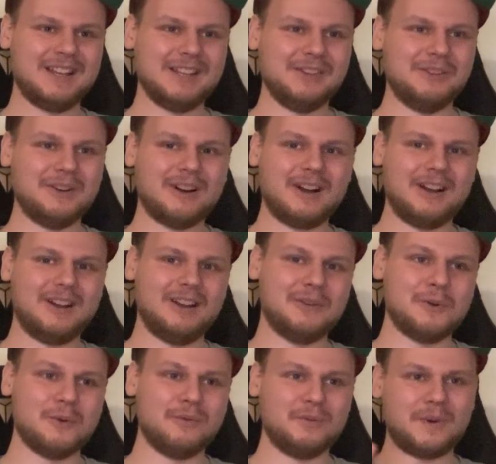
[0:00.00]

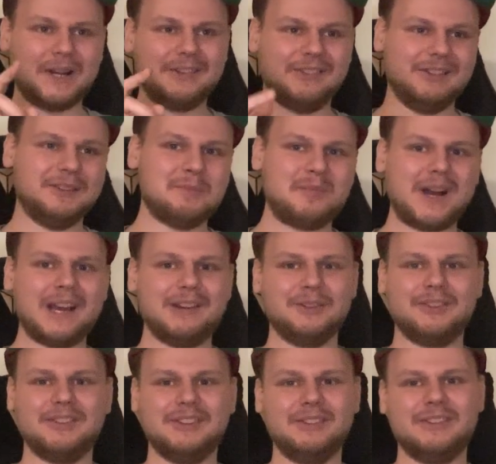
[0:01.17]
overwriting the
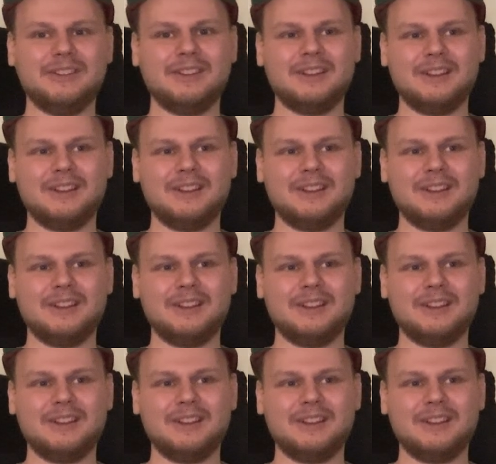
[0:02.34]
pirated